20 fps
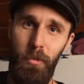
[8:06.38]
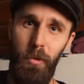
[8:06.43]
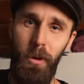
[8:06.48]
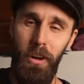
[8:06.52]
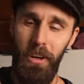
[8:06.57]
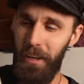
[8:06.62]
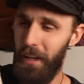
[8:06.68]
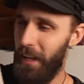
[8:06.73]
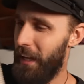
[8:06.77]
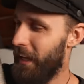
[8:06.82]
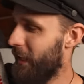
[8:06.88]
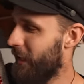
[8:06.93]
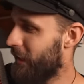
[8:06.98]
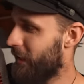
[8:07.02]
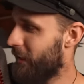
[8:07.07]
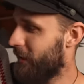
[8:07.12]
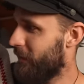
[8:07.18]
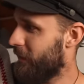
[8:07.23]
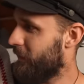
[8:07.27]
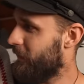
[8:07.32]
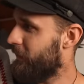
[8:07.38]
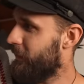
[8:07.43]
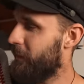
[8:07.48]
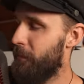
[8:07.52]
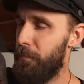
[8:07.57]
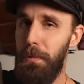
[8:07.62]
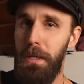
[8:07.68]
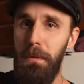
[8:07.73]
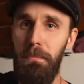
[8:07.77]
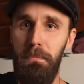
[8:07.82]
one a
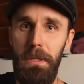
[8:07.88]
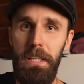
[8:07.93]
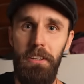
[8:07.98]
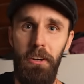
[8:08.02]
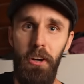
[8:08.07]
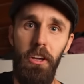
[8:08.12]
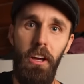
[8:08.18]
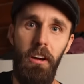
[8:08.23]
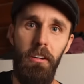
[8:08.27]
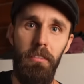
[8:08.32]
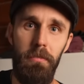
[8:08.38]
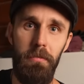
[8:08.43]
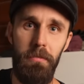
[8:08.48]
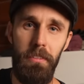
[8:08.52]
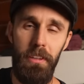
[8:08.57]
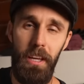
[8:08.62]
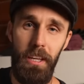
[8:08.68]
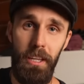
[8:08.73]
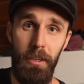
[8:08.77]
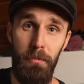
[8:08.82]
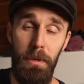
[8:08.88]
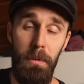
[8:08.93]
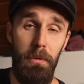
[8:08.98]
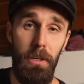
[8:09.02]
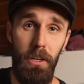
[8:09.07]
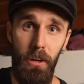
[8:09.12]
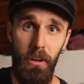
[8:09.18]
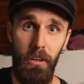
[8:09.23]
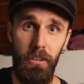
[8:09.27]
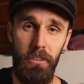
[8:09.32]
pippi-tröja, like pippi
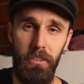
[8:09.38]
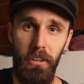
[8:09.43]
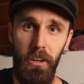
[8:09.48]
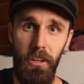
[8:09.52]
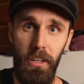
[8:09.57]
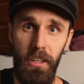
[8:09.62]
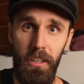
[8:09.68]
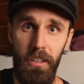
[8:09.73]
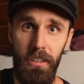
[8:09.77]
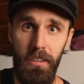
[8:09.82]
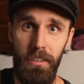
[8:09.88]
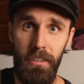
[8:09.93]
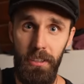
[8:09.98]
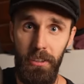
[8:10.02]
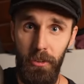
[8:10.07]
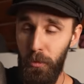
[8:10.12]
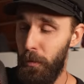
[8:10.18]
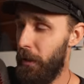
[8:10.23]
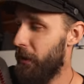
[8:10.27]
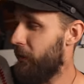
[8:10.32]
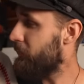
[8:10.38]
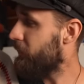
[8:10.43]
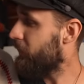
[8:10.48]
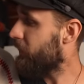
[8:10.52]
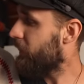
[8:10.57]
long stocking sweater.